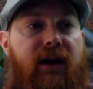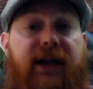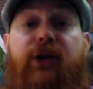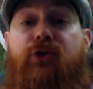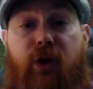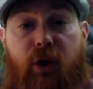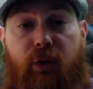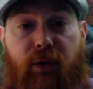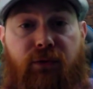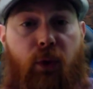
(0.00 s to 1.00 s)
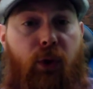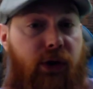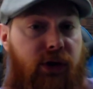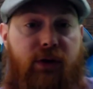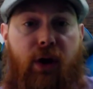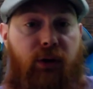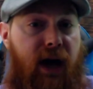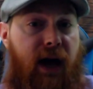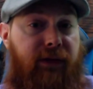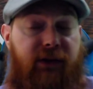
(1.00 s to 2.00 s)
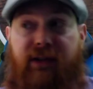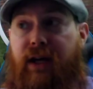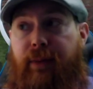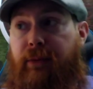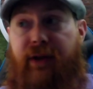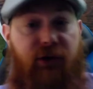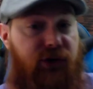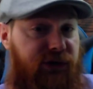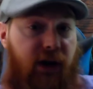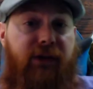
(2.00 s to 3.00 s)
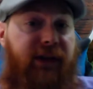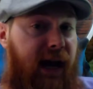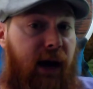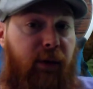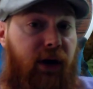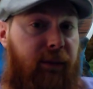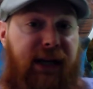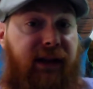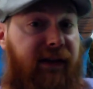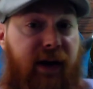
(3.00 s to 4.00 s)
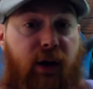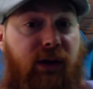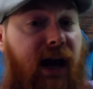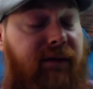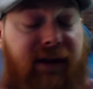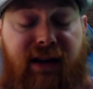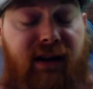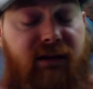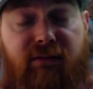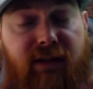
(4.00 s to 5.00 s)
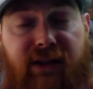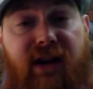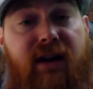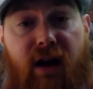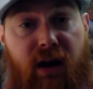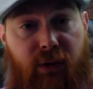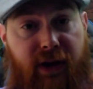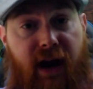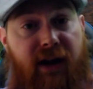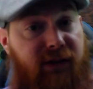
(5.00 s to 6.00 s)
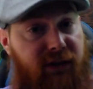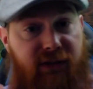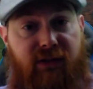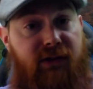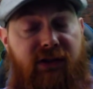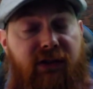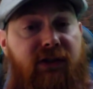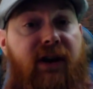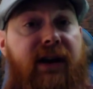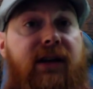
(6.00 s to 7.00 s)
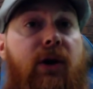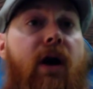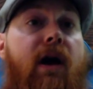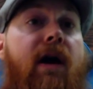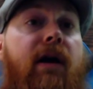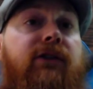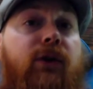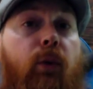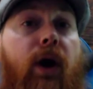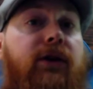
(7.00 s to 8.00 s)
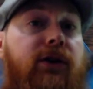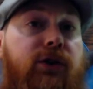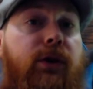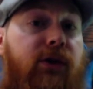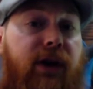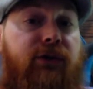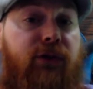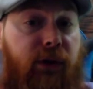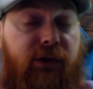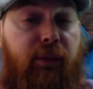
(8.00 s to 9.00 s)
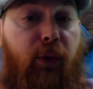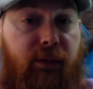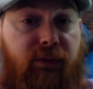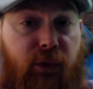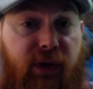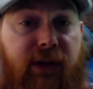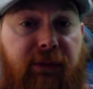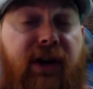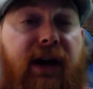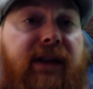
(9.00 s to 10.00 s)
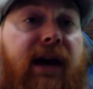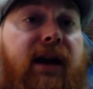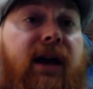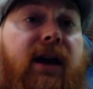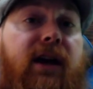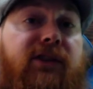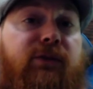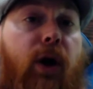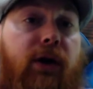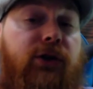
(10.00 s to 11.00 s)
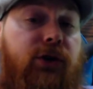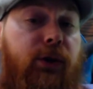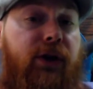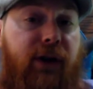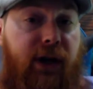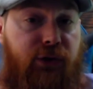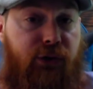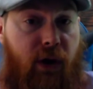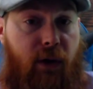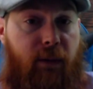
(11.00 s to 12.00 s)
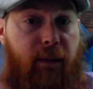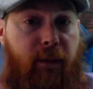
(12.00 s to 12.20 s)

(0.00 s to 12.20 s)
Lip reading: intro before you go live. There's a lot of people that'll just turn the camera on immediately they go live. That's kind of awkward, guys, just as a side note. So while you're doing your intro, there's a point, the reason I'm saying that is while you're doing your intro,